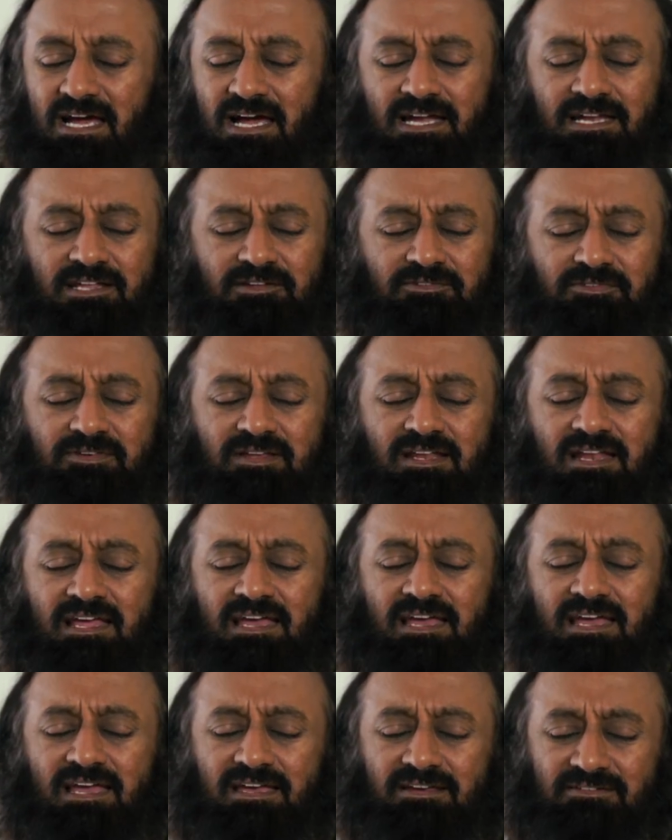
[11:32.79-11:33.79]
And I feel
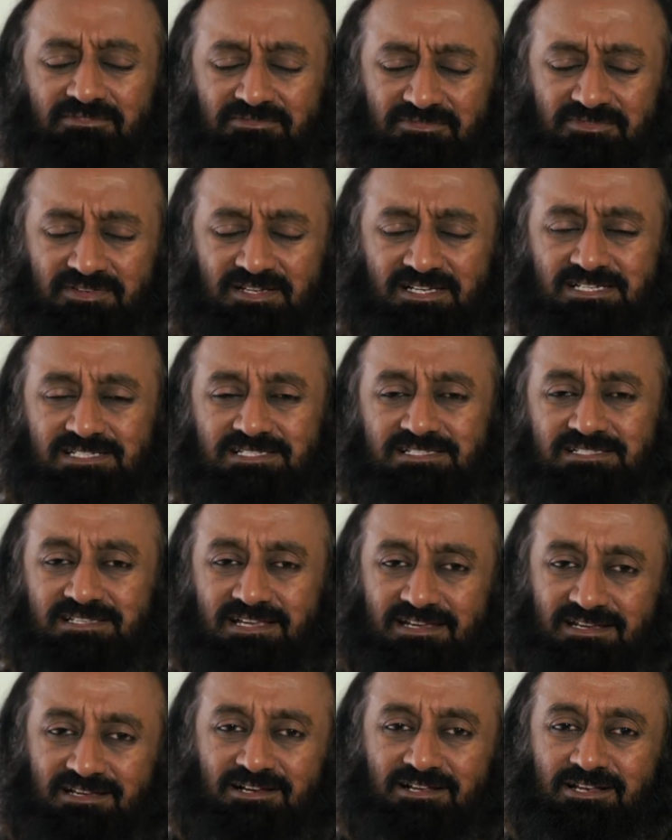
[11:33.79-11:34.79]
every
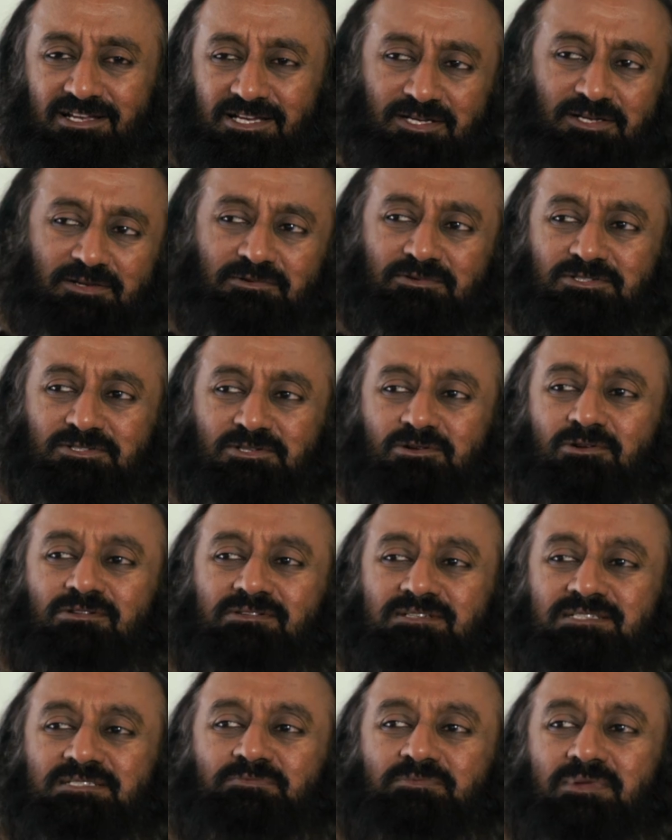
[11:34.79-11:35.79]
single individual
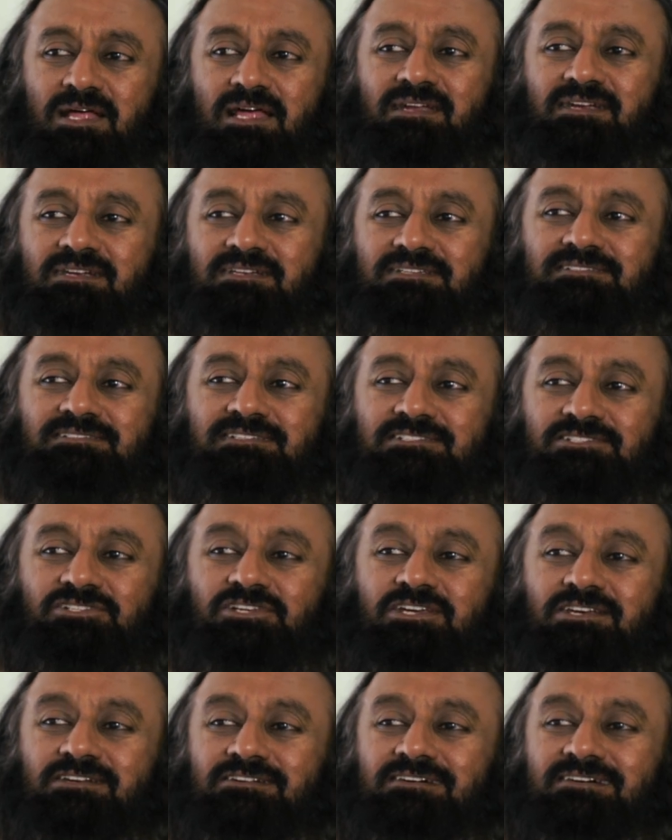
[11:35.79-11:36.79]
on this planet is a
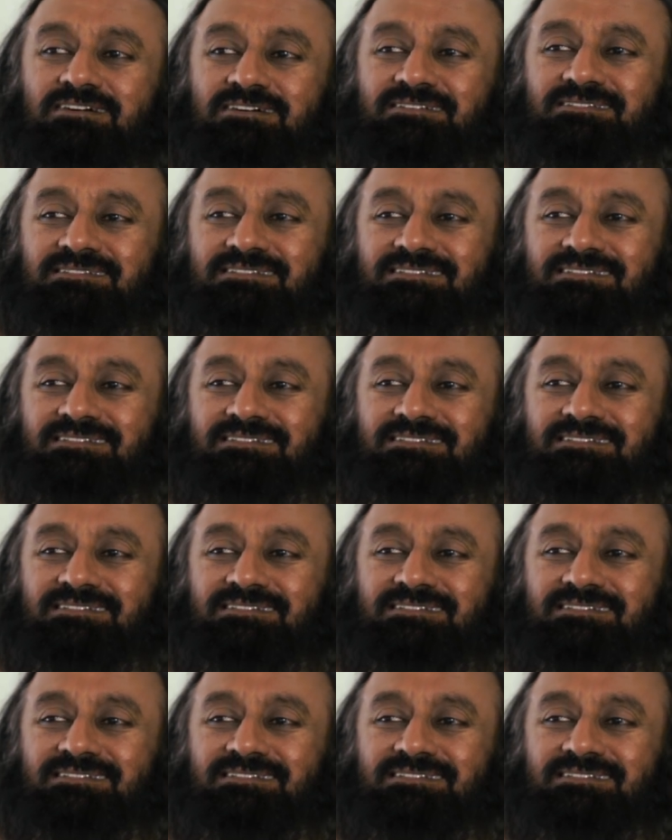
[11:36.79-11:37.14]
seeker.